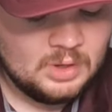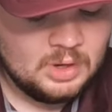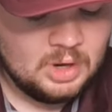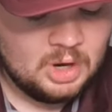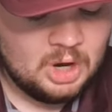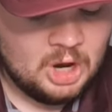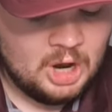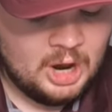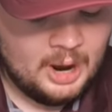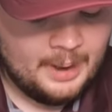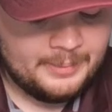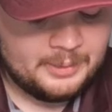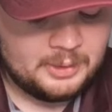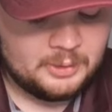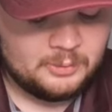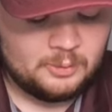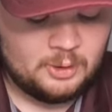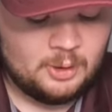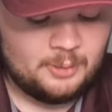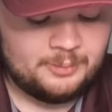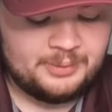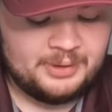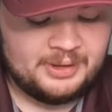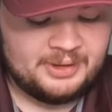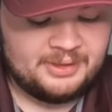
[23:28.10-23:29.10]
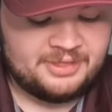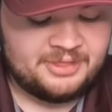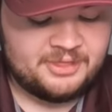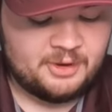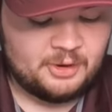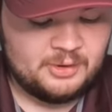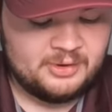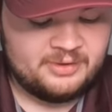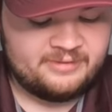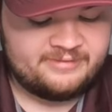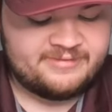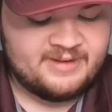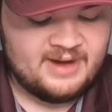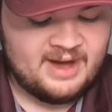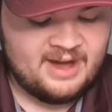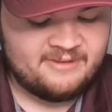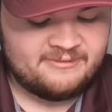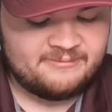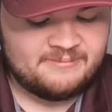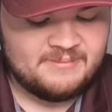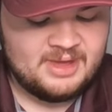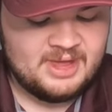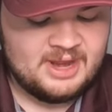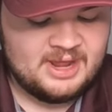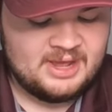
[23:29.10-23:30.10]
Auburn where he played 35
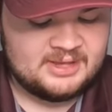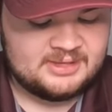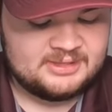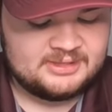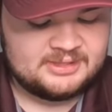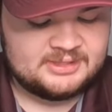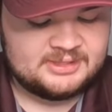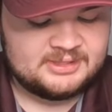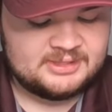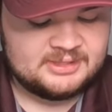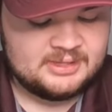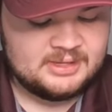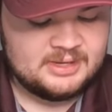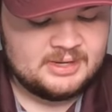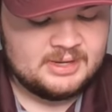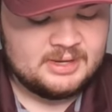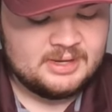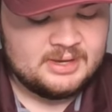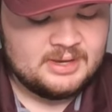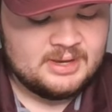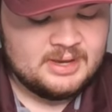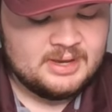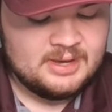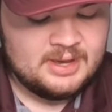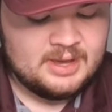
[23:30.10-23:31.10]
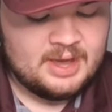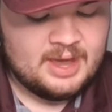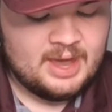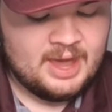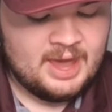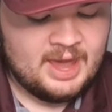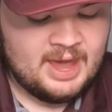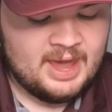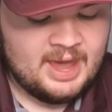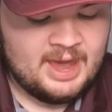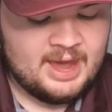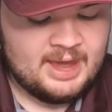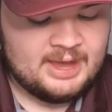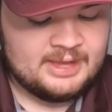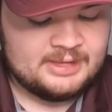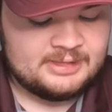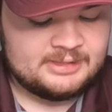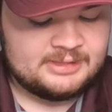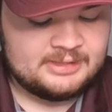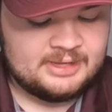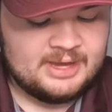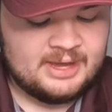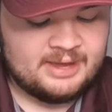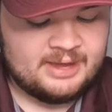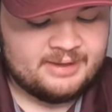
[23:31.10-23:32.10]
minutes and
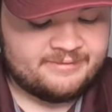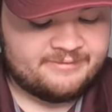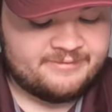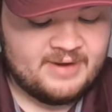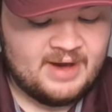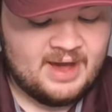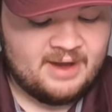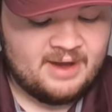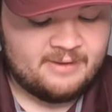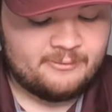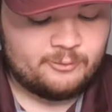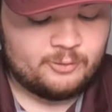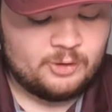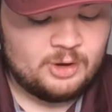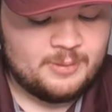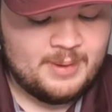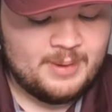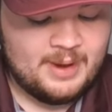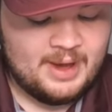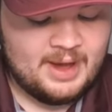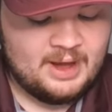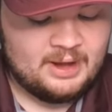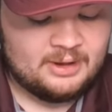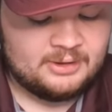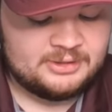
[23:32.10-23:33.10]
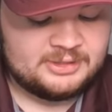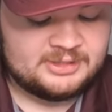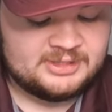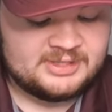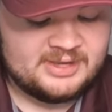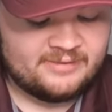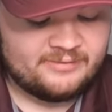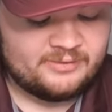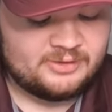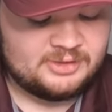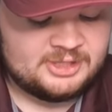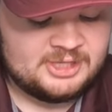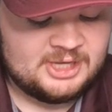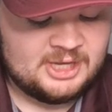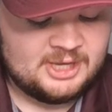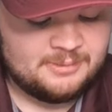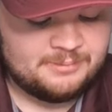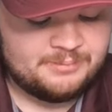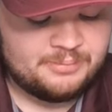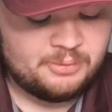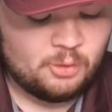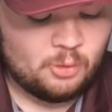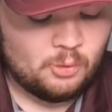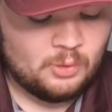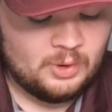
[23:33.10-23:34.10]
he had 5 rebounds, 17
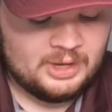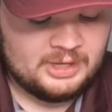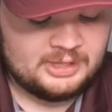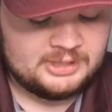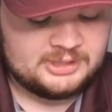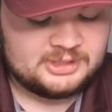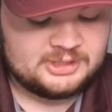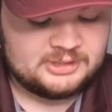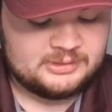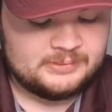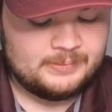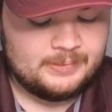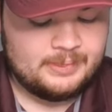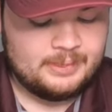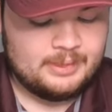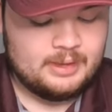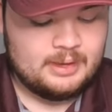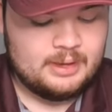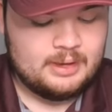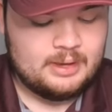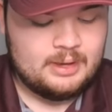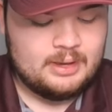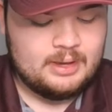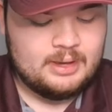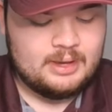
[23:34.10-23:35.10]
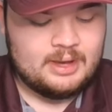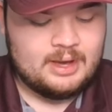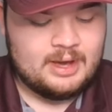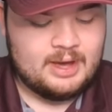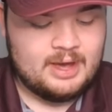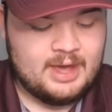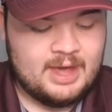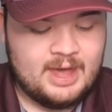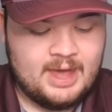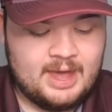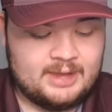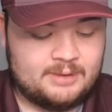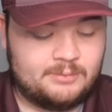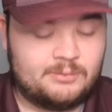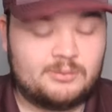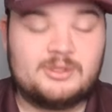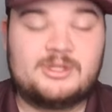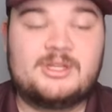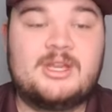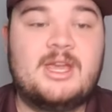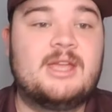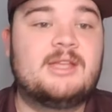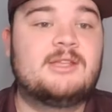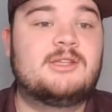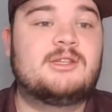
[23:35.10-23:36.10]
points, and was
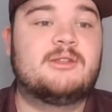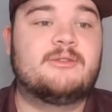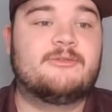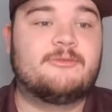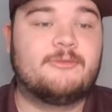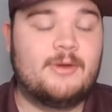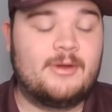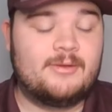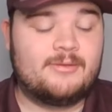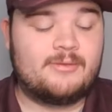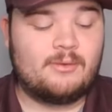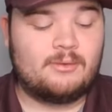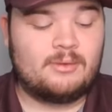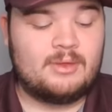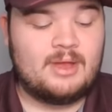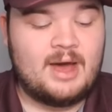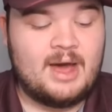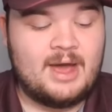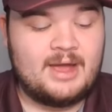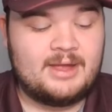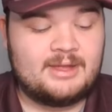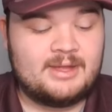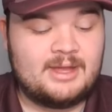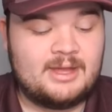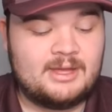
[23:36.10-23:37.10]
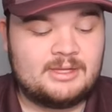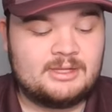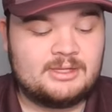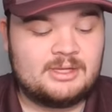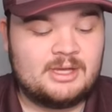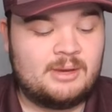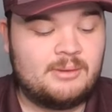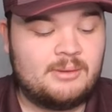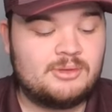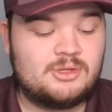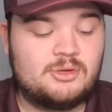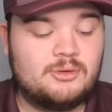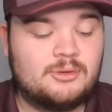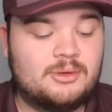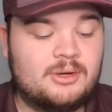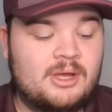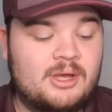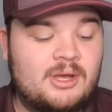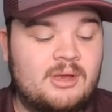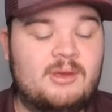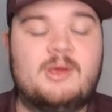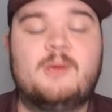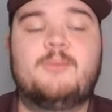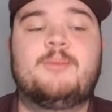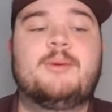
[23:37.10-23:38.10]
getting to the free throw line.
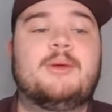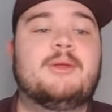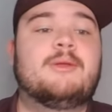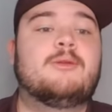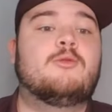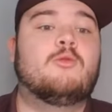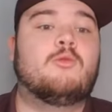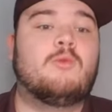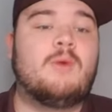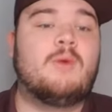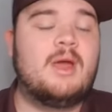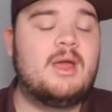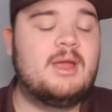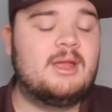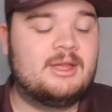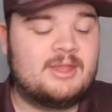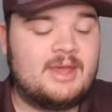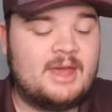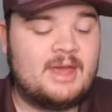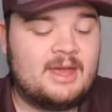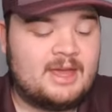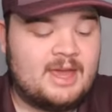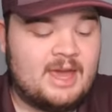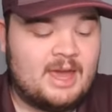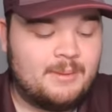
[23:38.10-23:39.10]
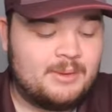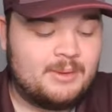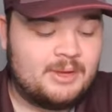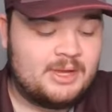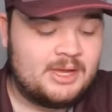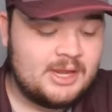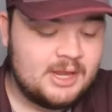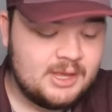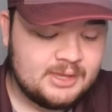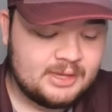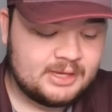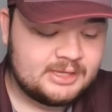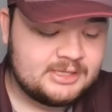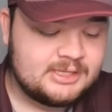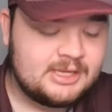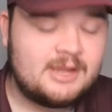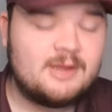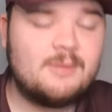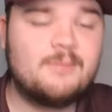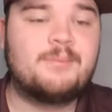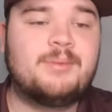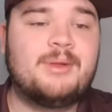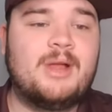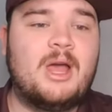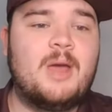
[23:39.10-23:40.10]
He played great in that game. And he didn't, like I said,
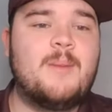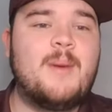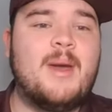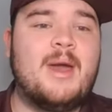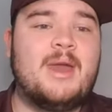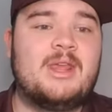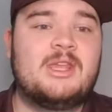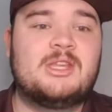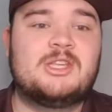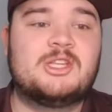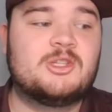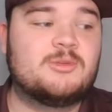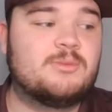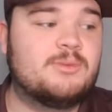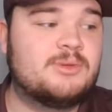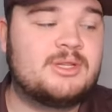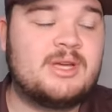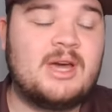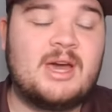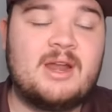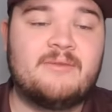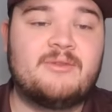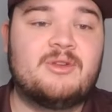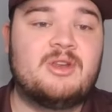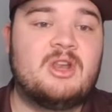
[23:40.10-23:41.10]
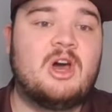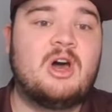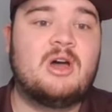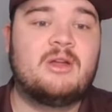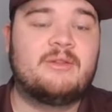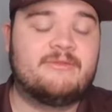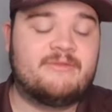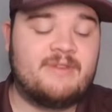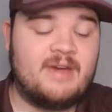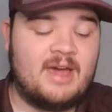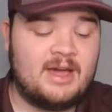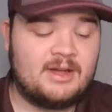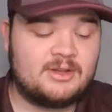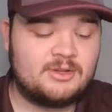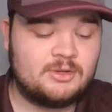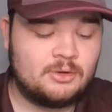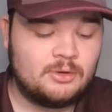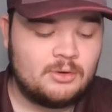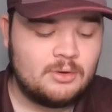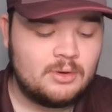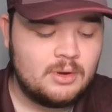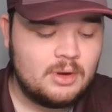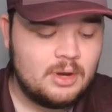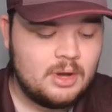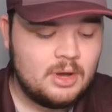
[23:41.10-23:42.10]
didn't play bad. He just was kind of a non-factor.